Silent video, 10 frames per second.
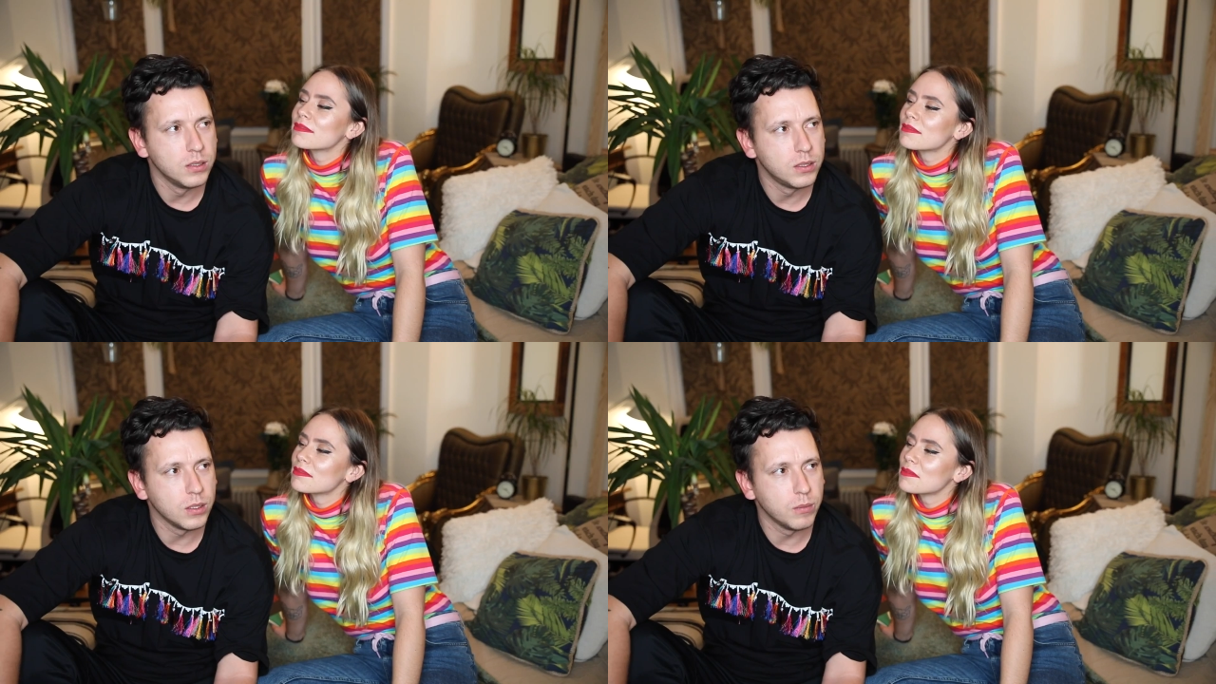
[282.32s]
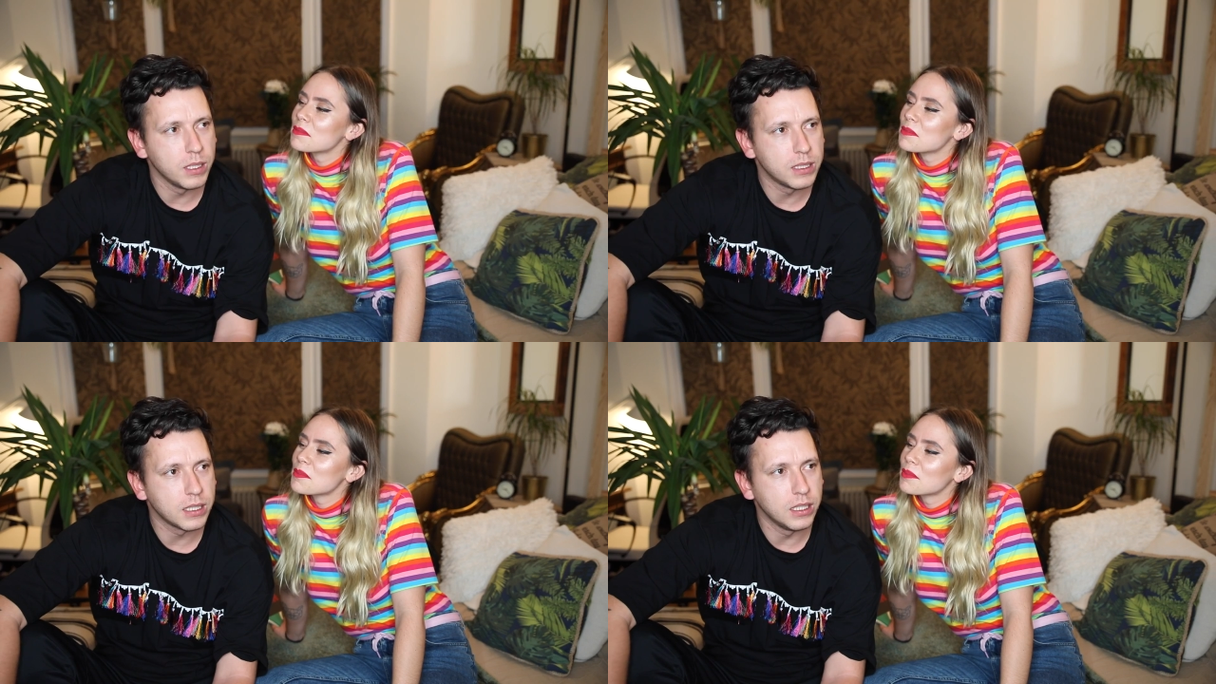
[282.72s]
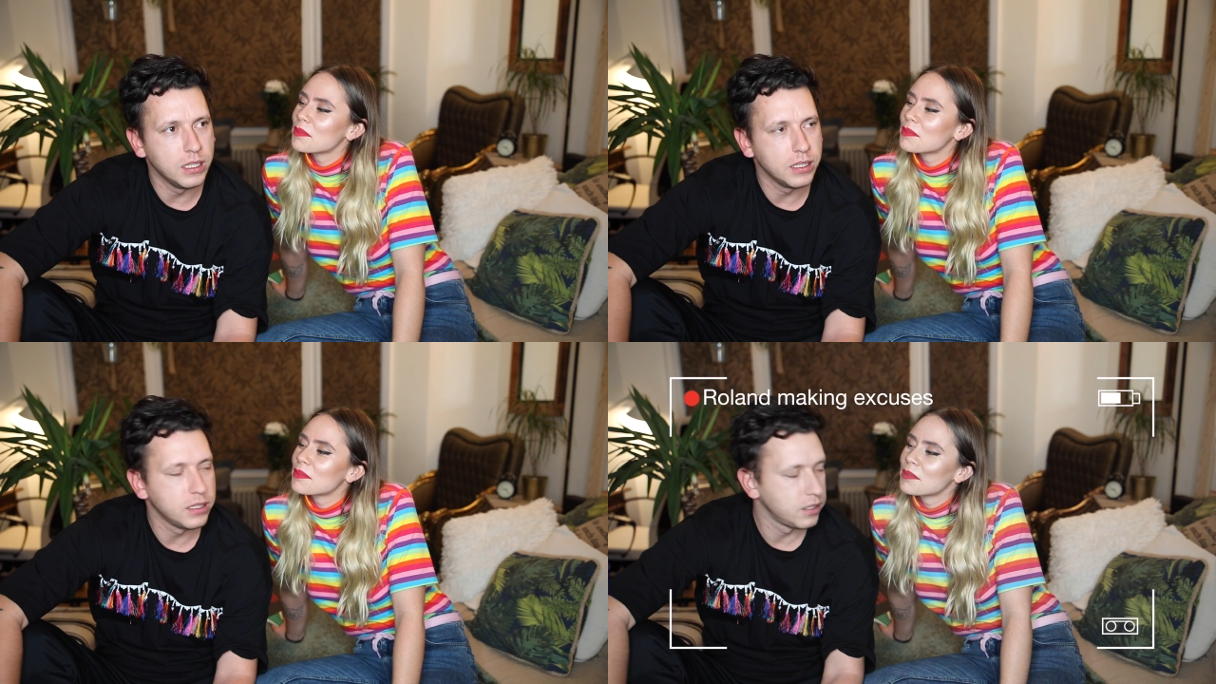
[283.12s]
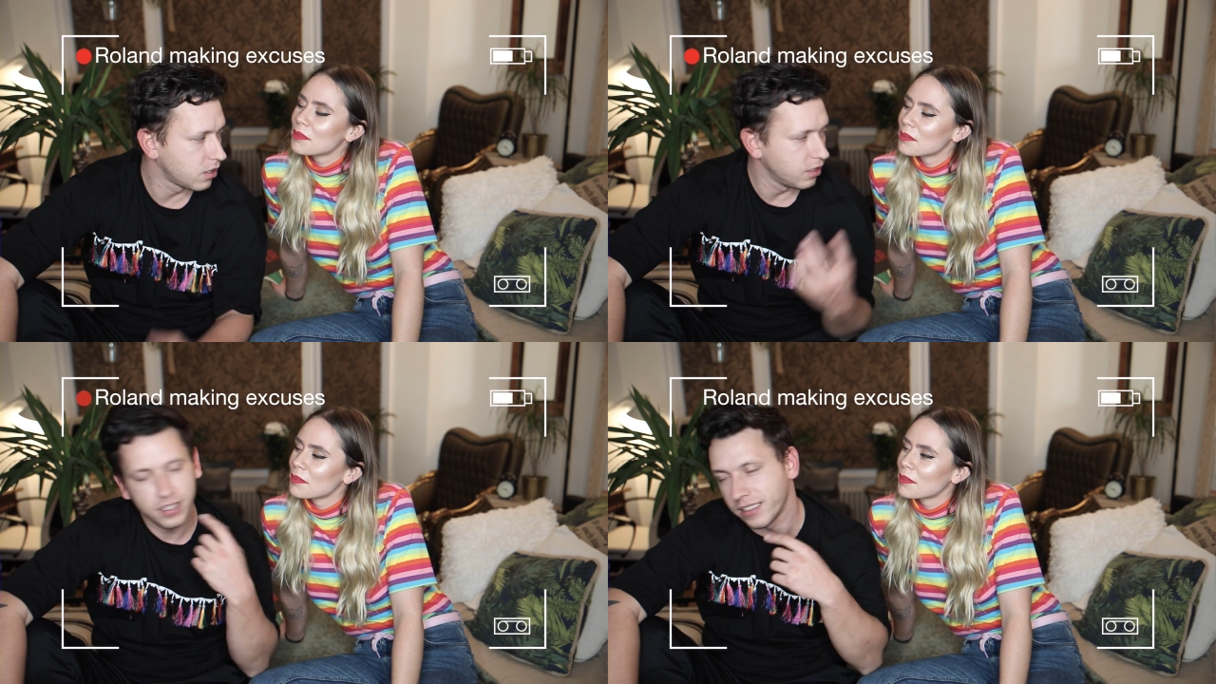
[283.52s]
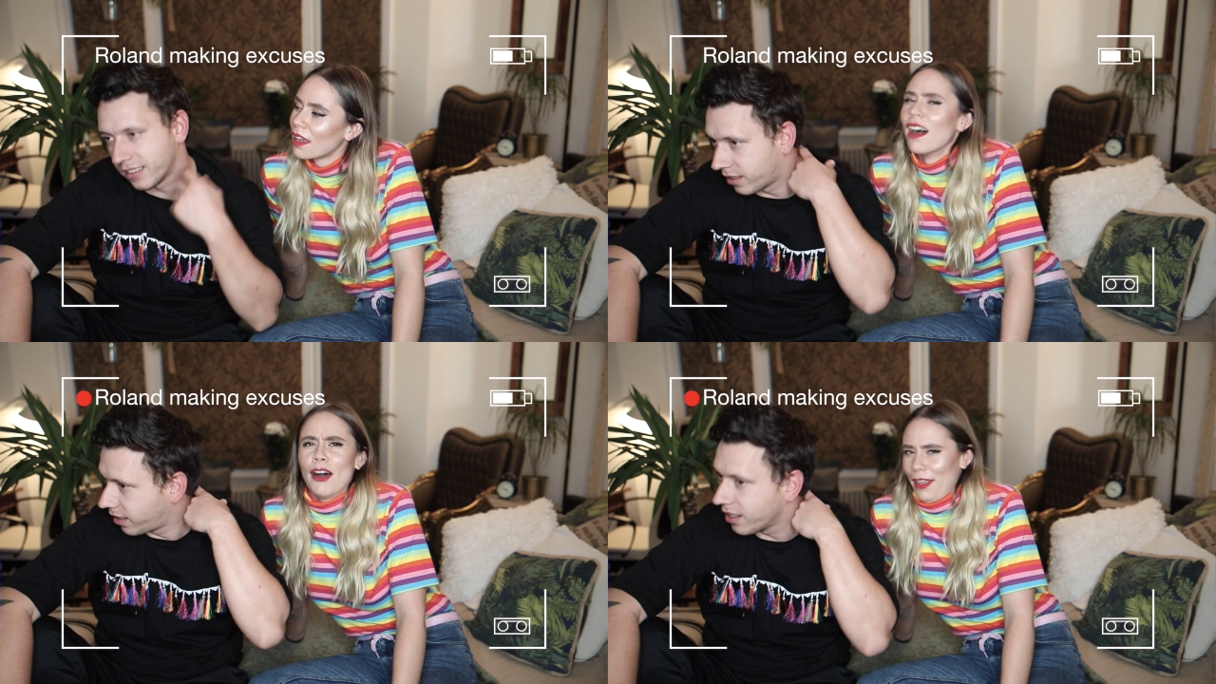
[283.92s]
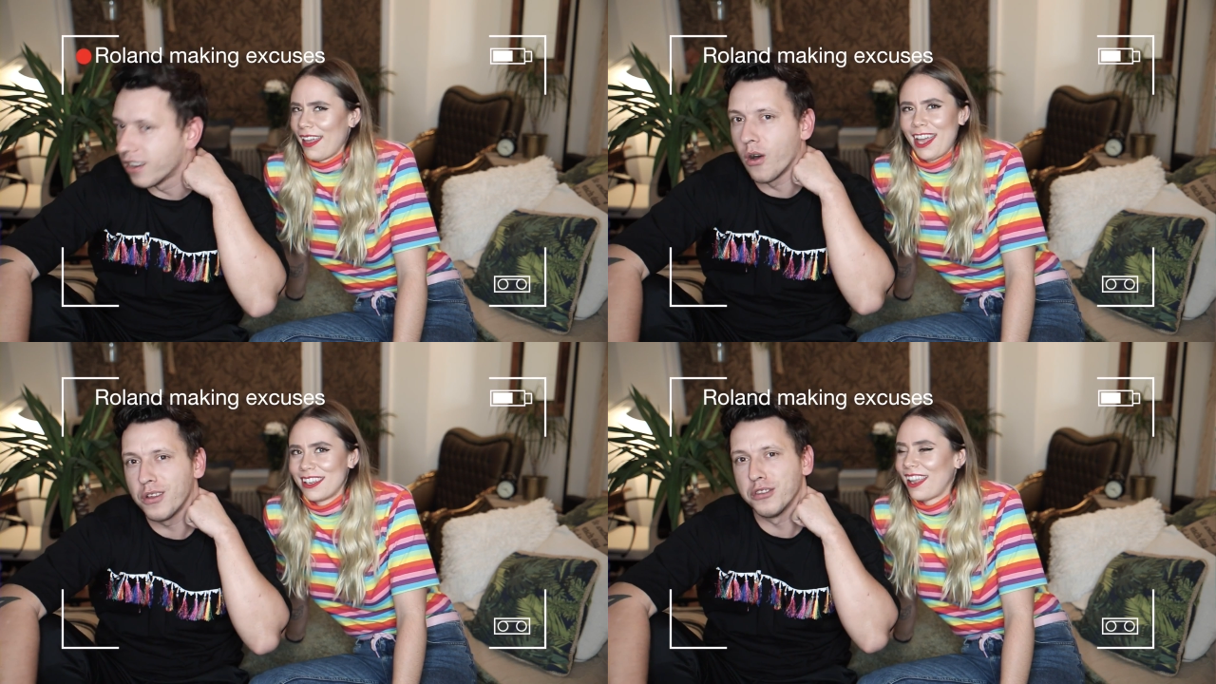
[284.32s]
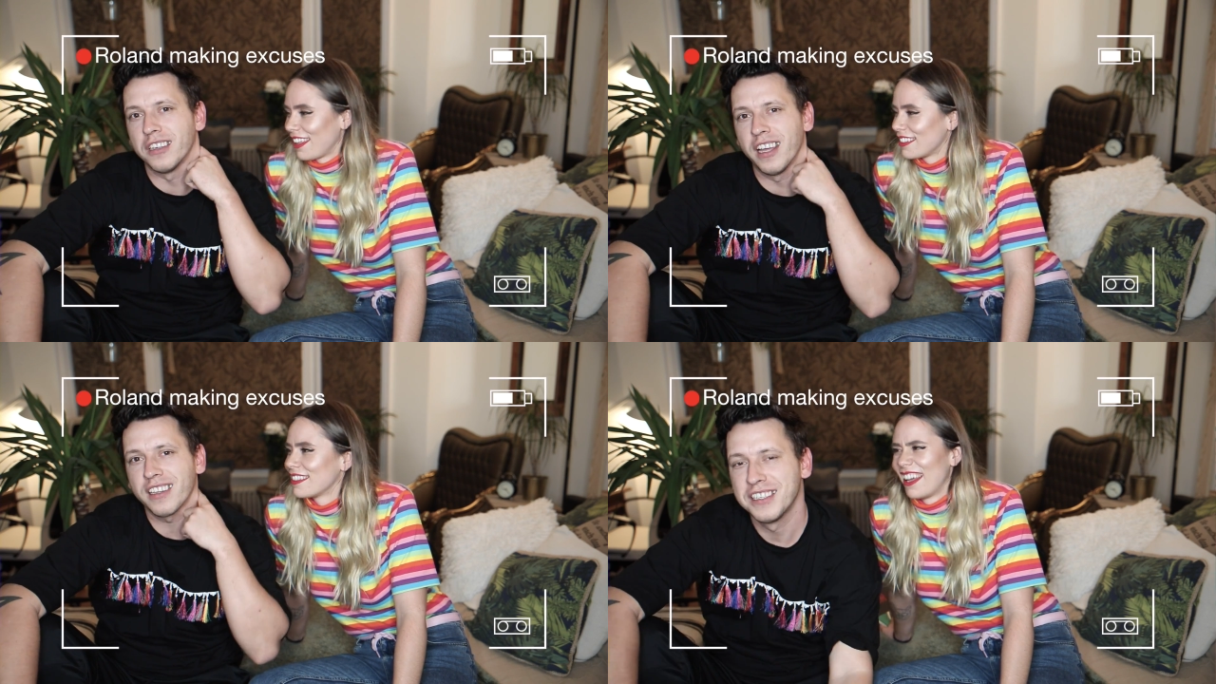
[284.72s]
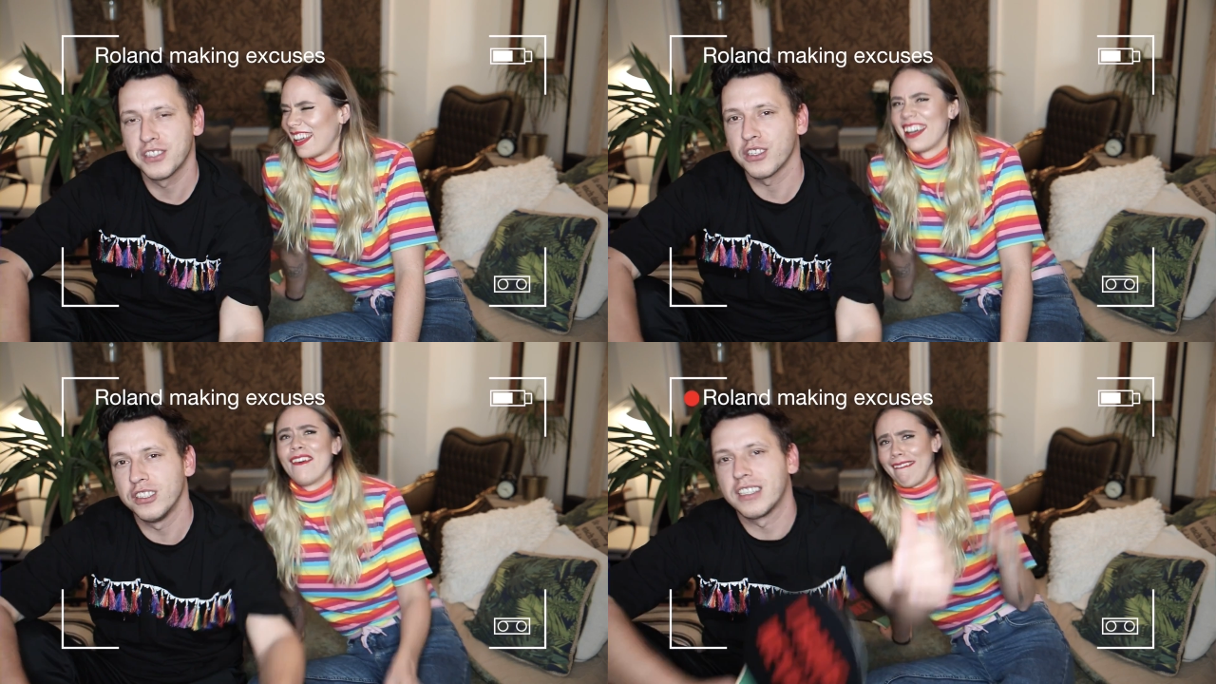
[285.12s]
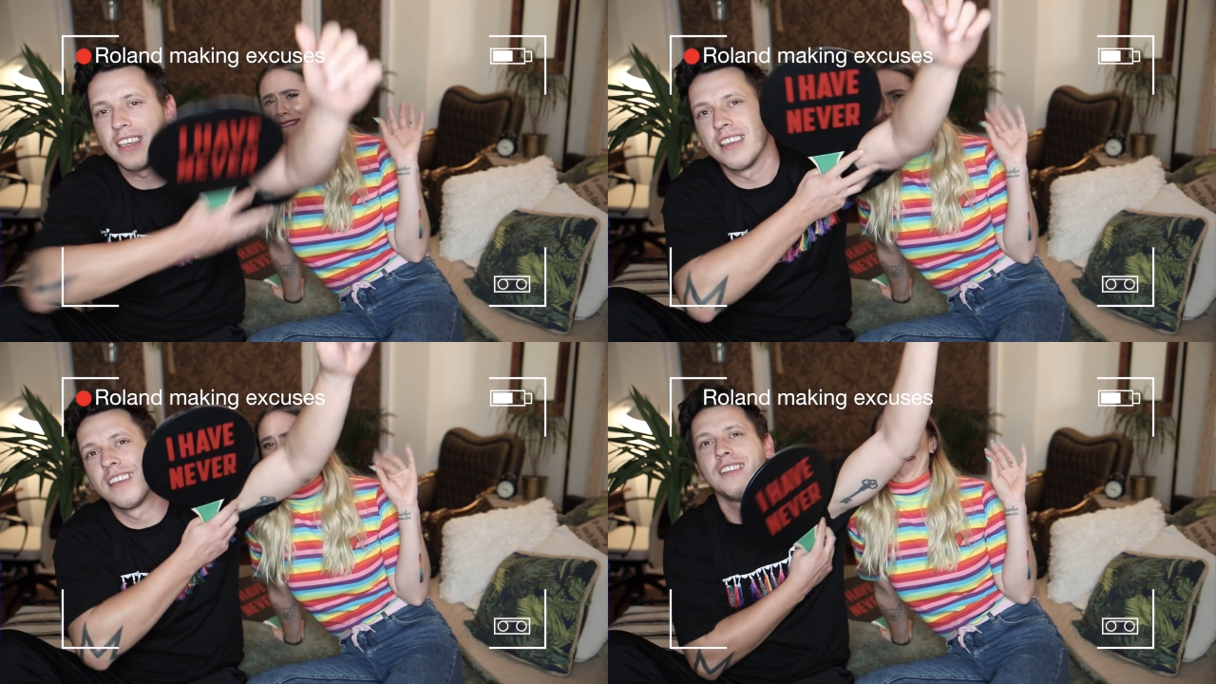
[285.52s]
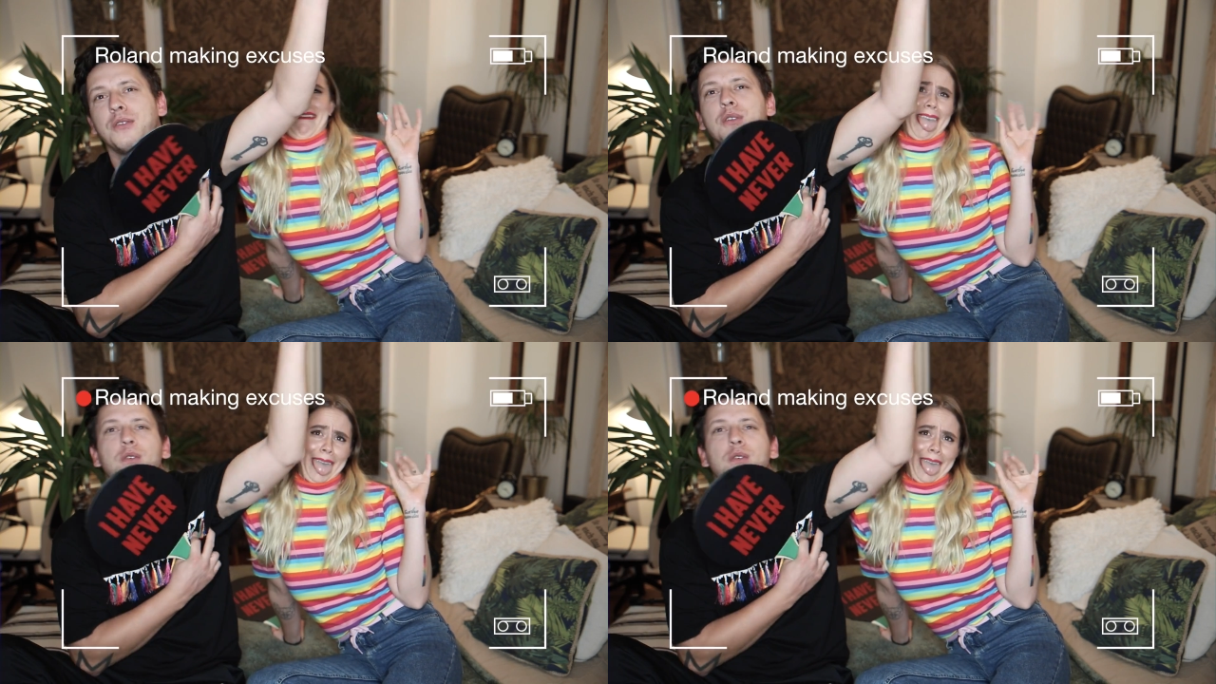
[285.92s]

Speaker 1: So basically, she's got a keyhole on her neck, so that's key. Don't key to